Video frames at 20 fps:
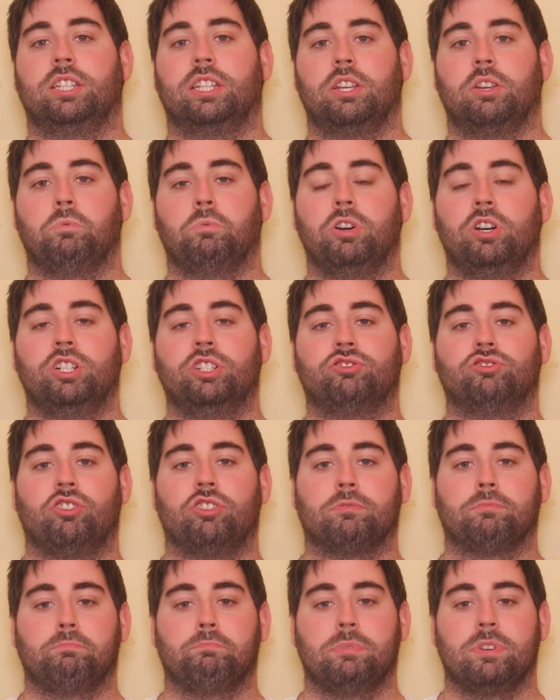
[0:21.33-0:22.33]
the World
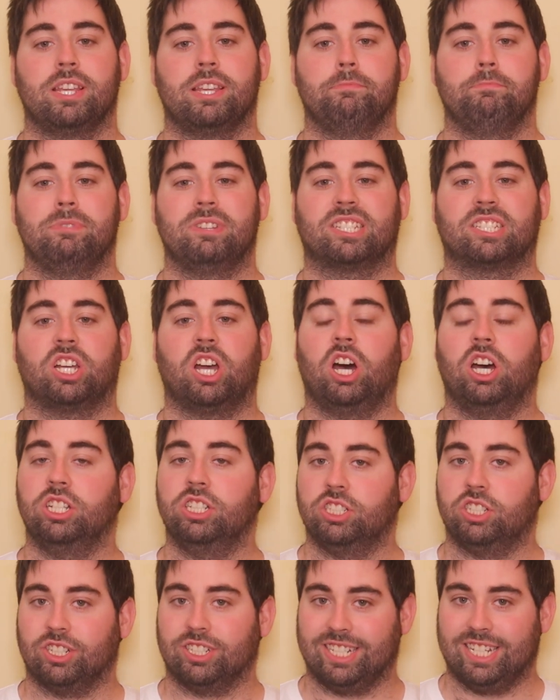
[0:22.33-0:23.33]
Rugby
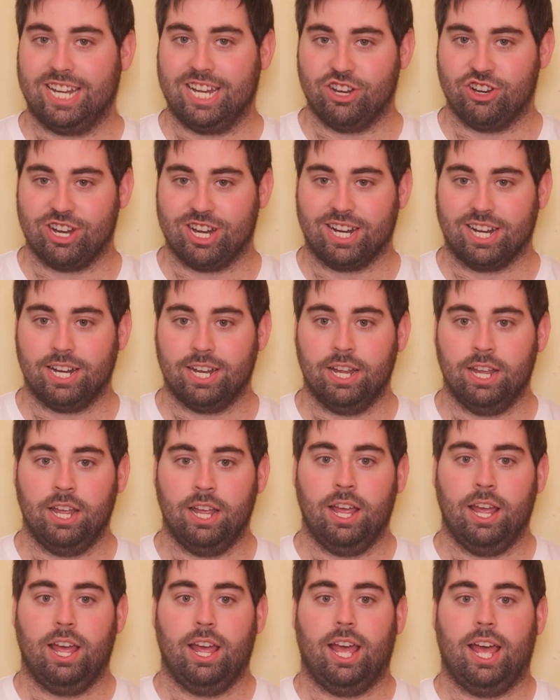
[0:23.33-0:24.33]
Misconduct Hearing
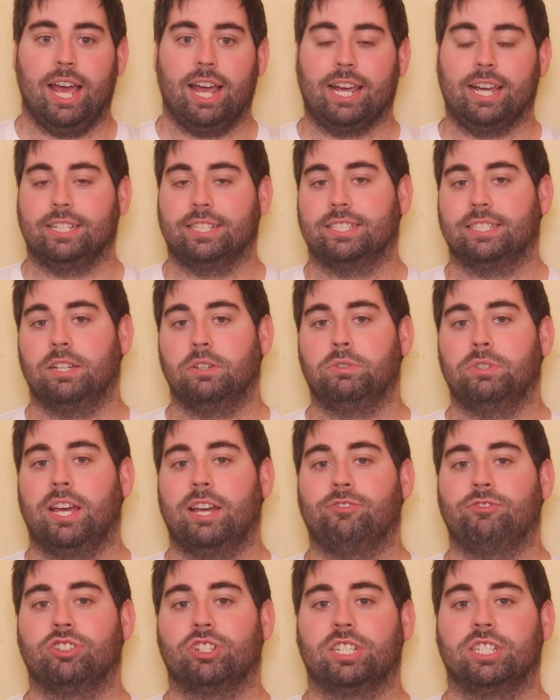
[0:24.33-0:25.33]
against South
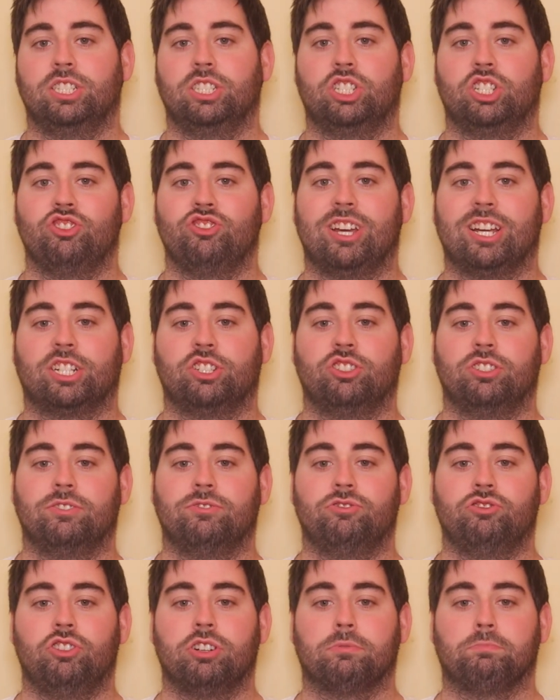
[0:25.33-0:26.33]
African Director
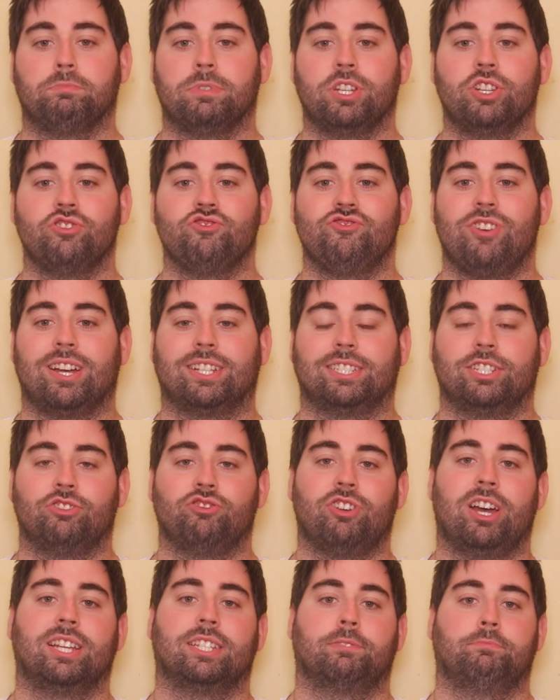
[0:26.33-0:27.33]
of Rugby Rassie
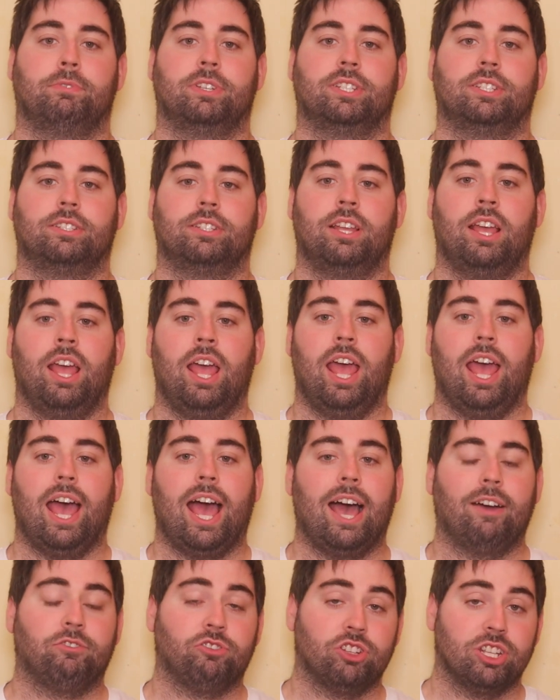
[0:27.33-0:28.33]
Erasmus
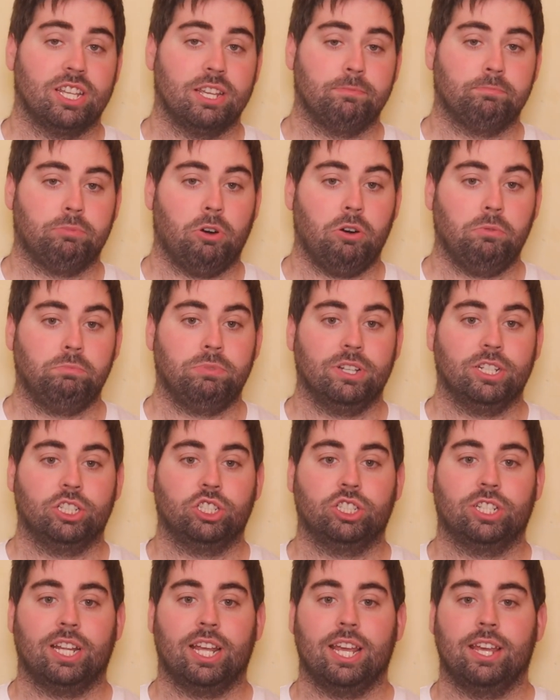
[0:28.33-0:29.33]
after he
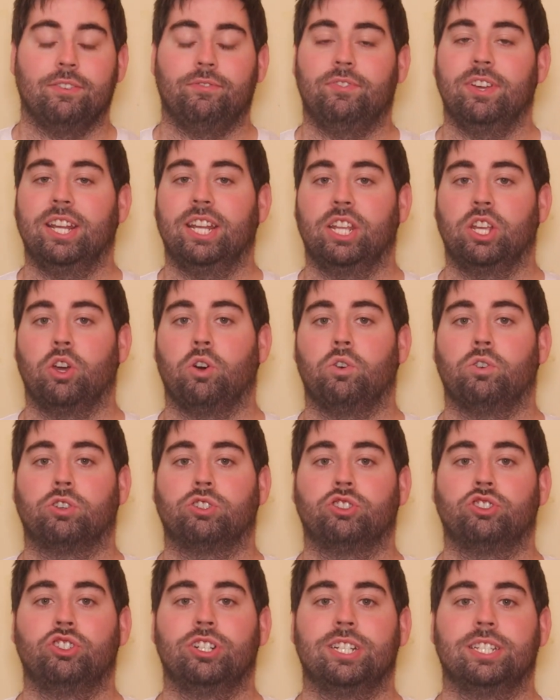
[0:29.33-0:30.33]
published a video
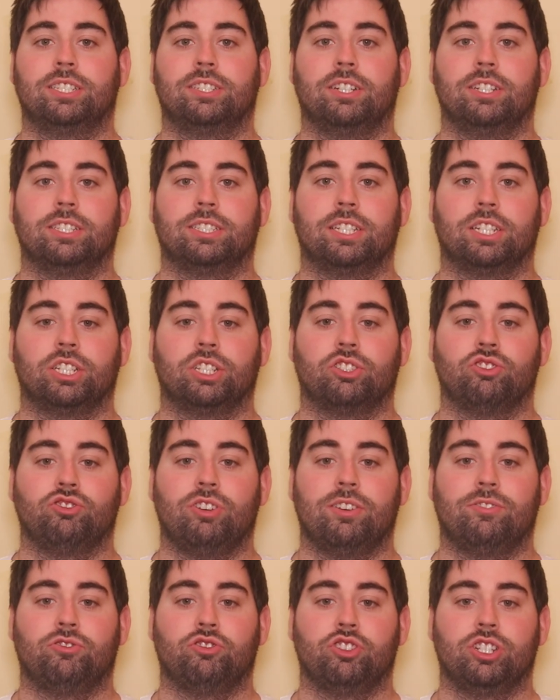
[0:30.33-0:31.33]
criticising the
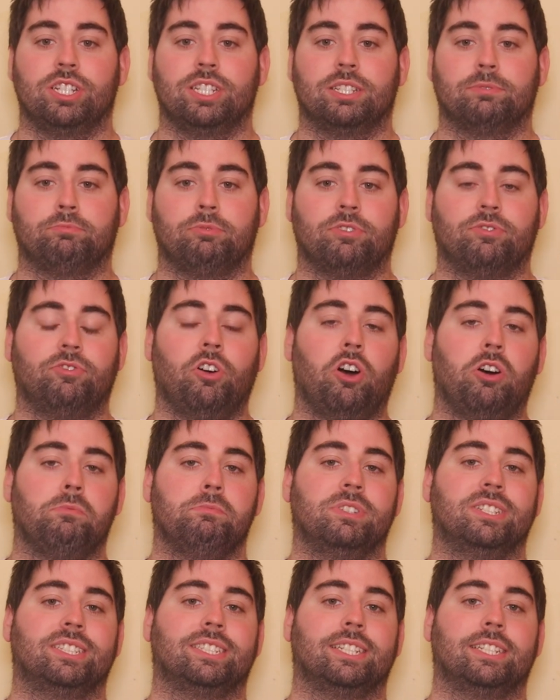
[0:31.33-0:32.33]
referee's
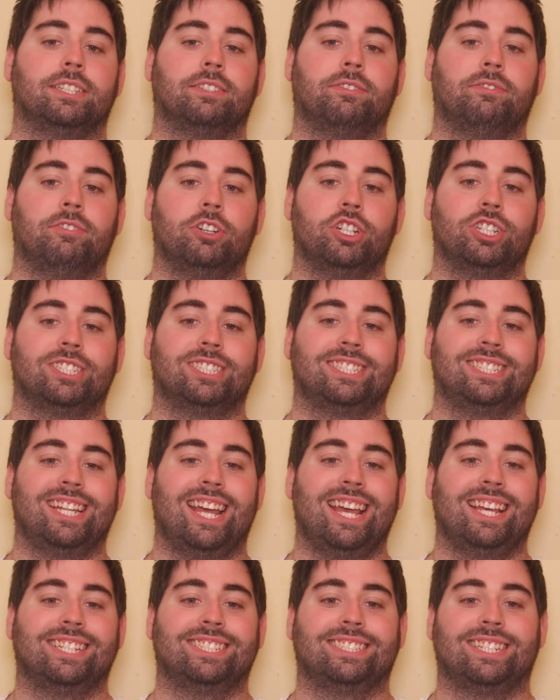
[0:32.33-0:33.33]
performance in the first
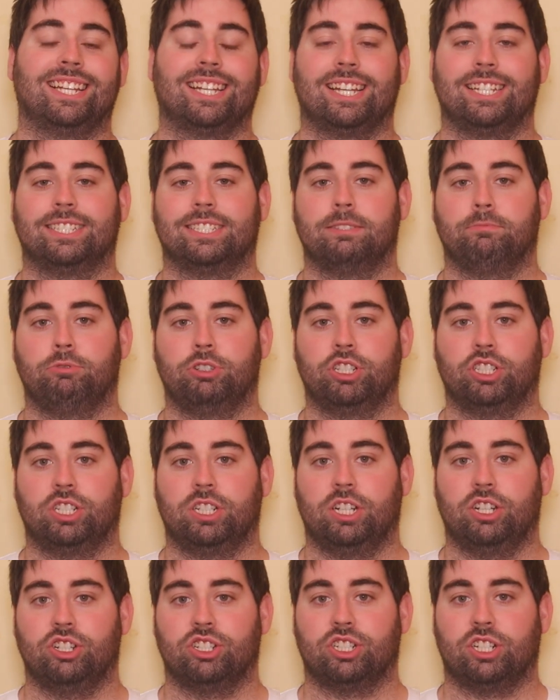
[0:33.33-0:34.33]
test against the British
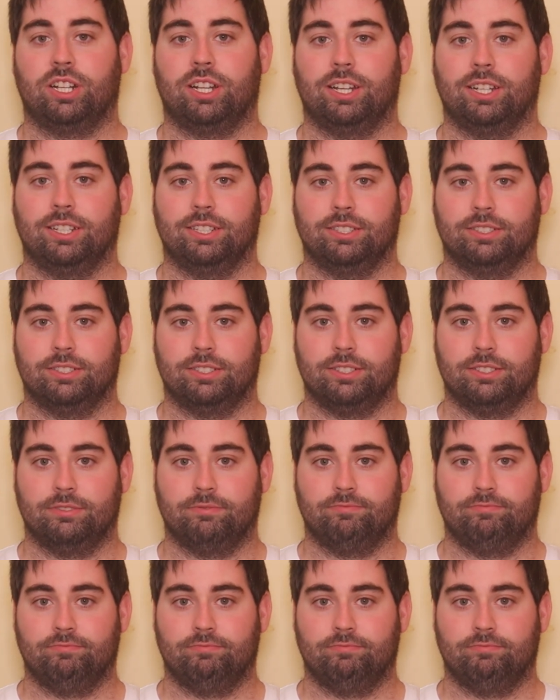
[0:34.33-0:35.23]
and Irish Lions.